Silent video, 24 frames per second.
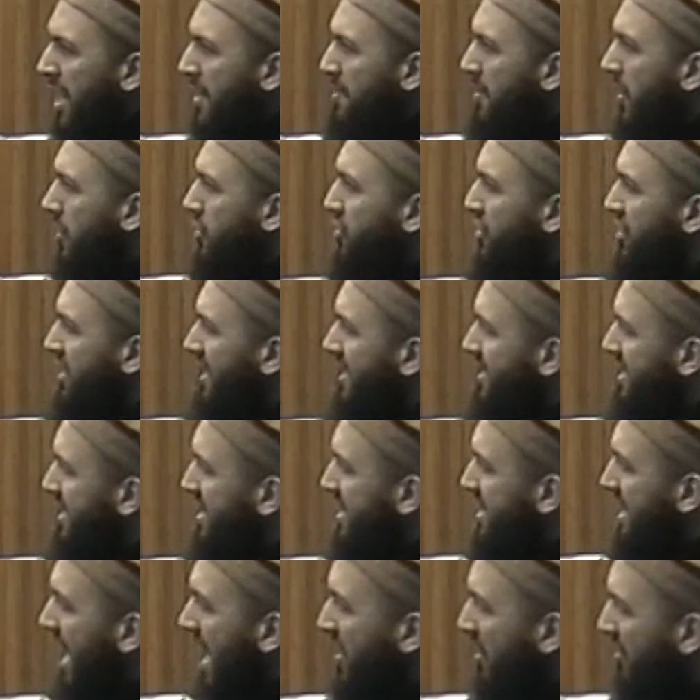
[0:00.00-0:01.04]
emotion is a
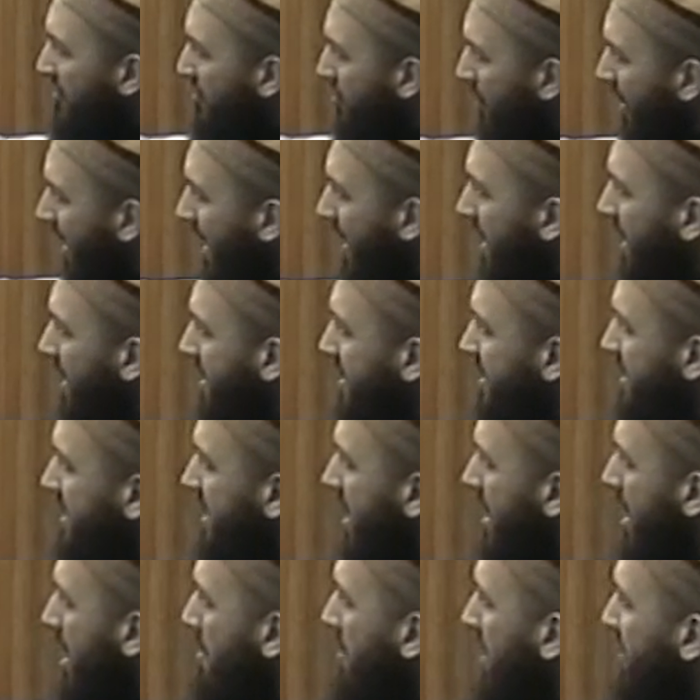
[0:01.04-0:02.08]
sign of weakness.
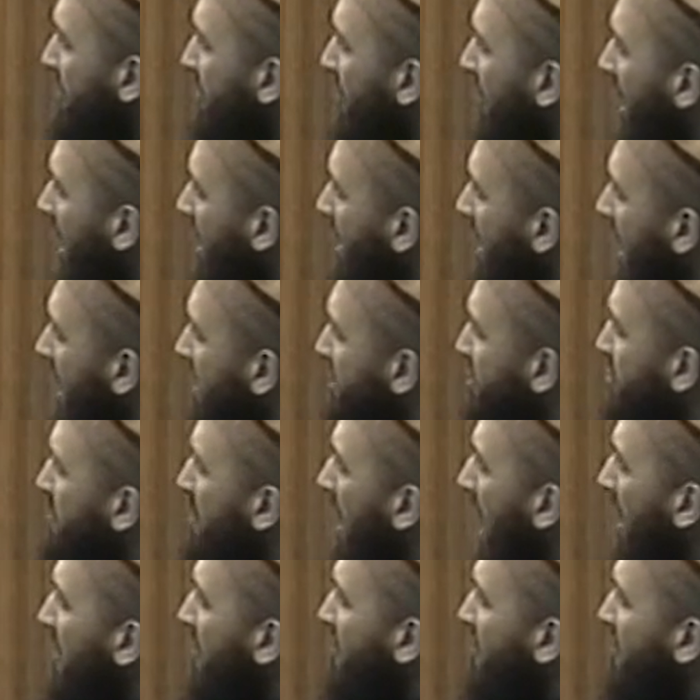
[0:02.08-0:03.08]
But for Allah subhanahu